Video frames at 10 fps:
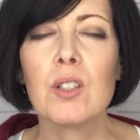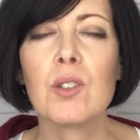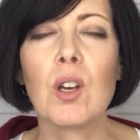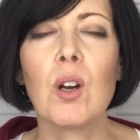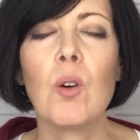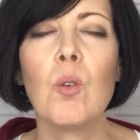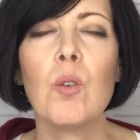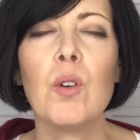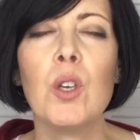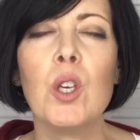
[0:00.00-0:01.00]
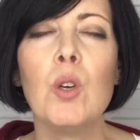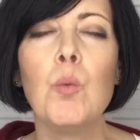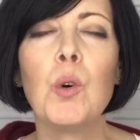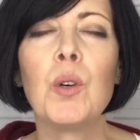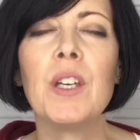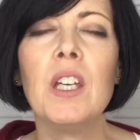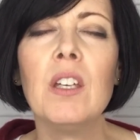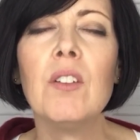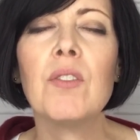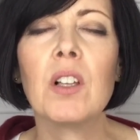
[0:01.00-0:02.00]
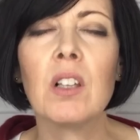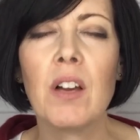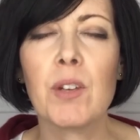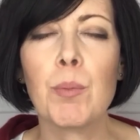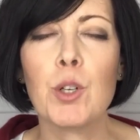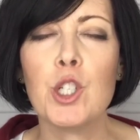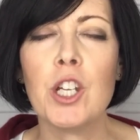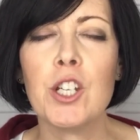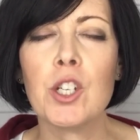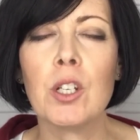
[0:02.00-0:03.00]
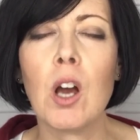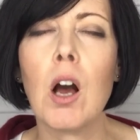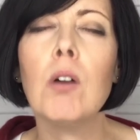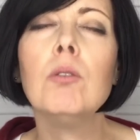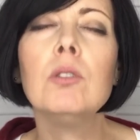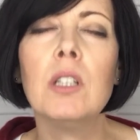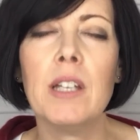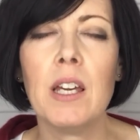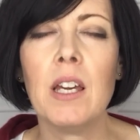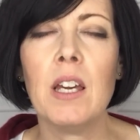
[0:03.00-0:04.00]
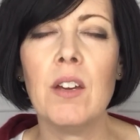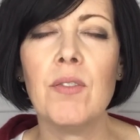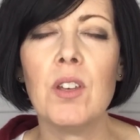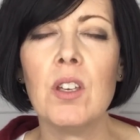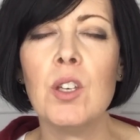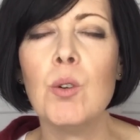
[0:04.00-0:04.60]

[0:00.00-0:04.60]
So you will give love and appreciation only if